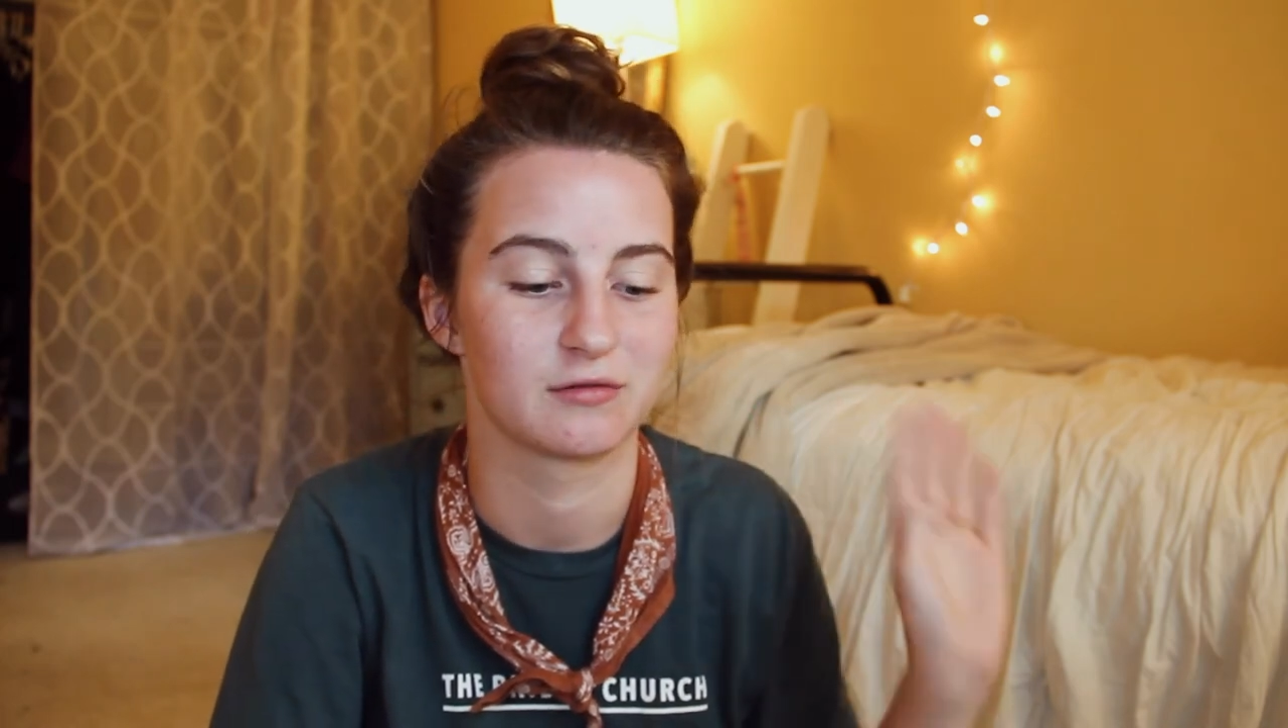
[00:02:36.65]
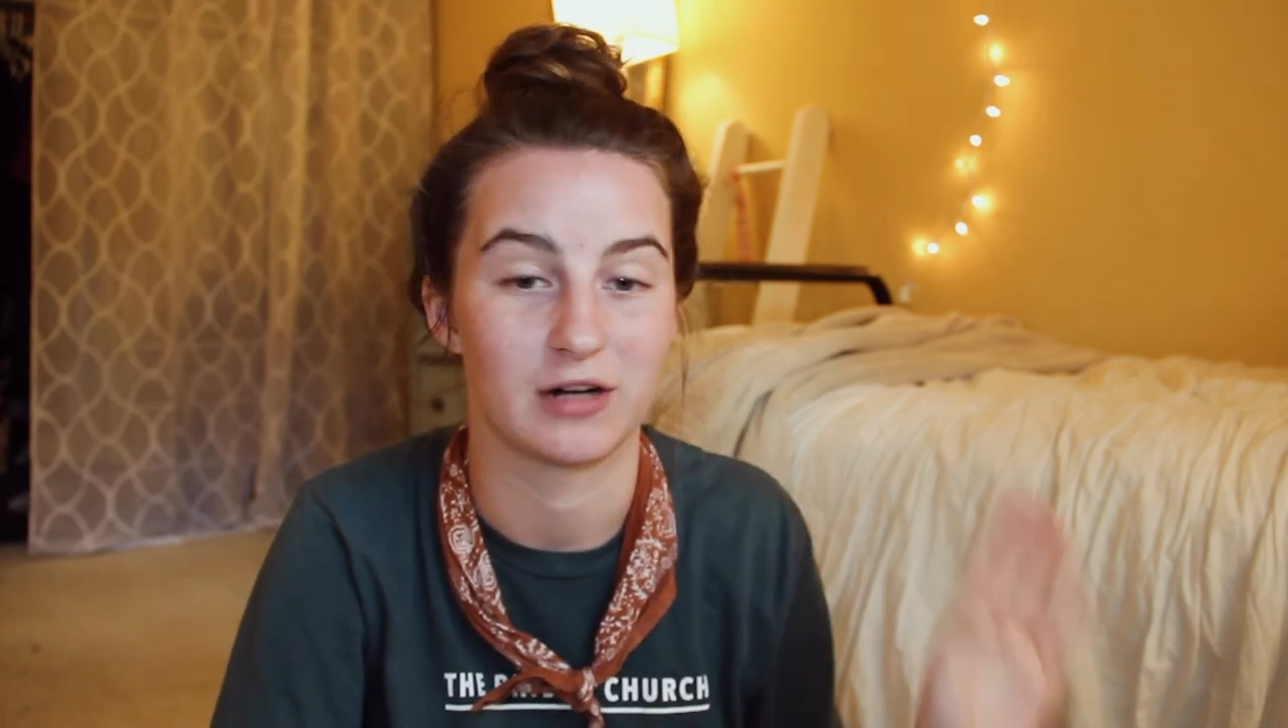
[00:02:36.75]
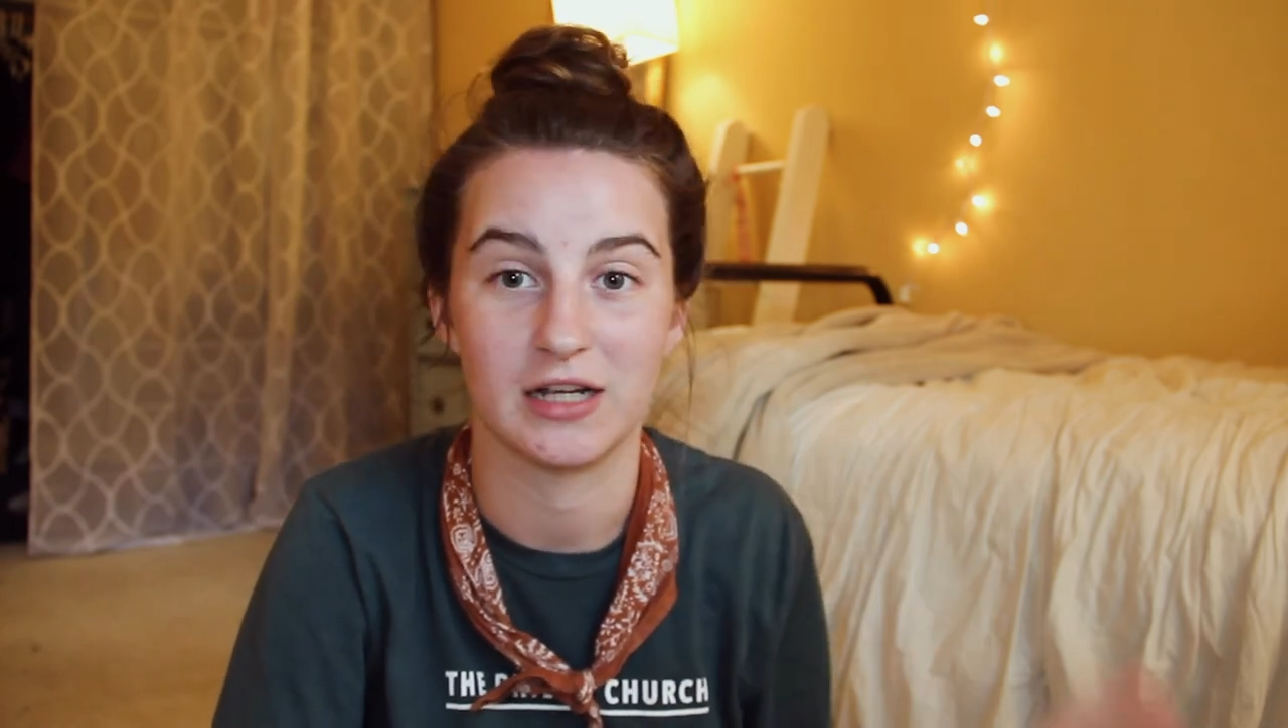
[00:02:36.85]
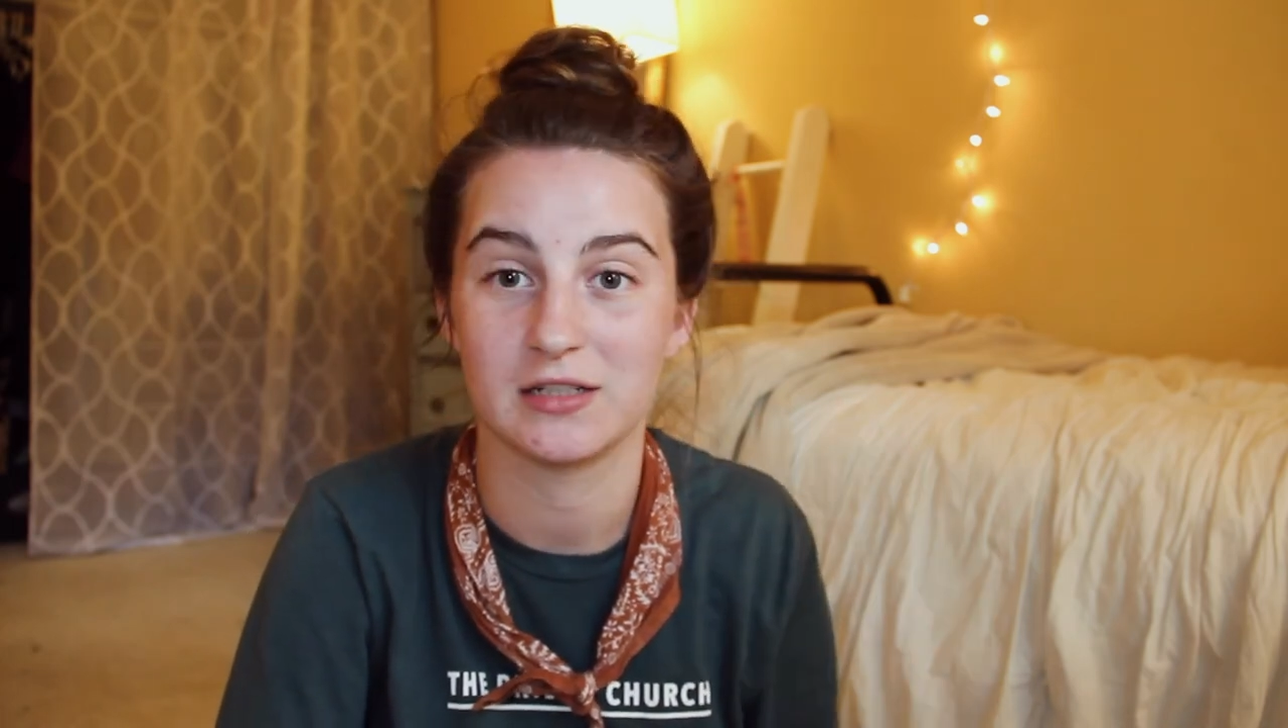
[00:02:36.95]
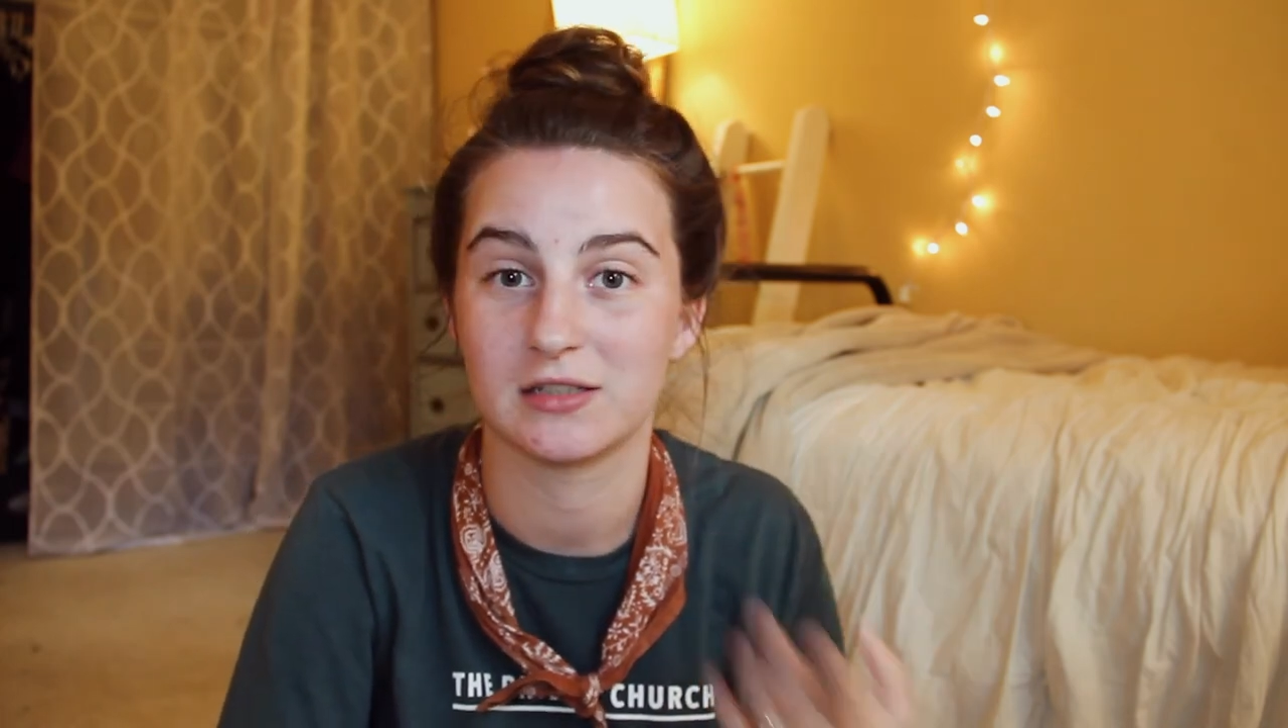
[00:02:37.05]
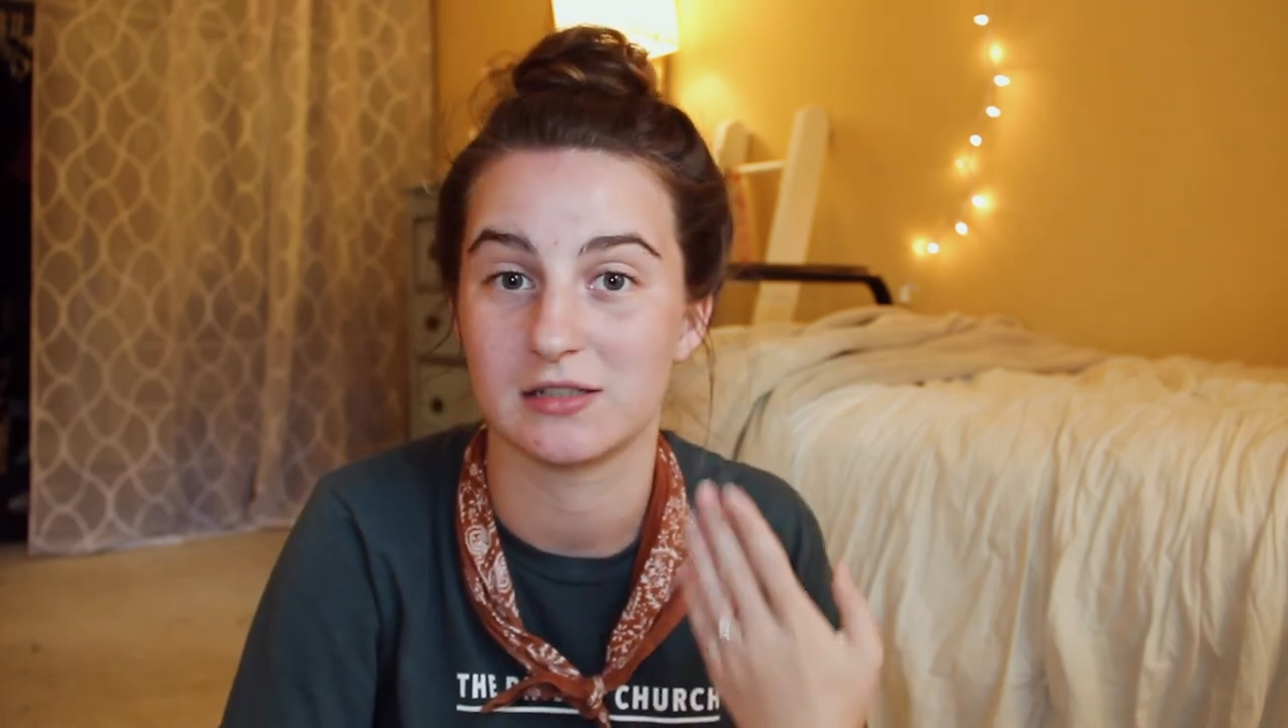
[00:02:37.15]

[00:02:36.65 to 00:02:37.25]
right